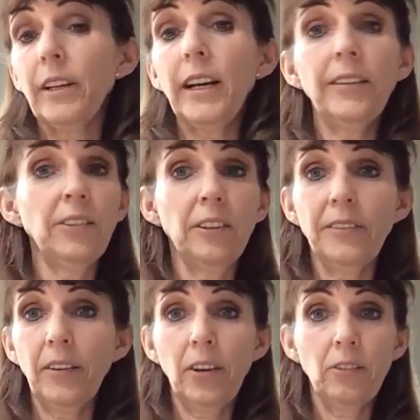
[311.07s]
I have
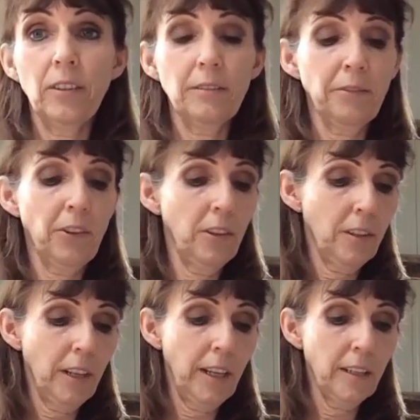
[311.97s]
not found currants in
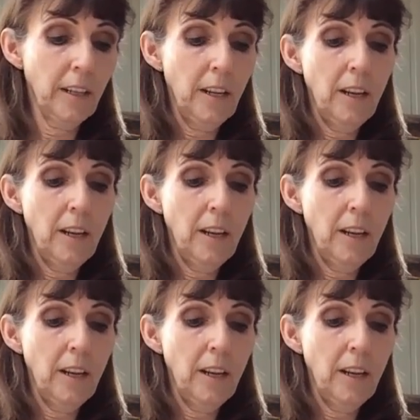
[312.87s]
France yet.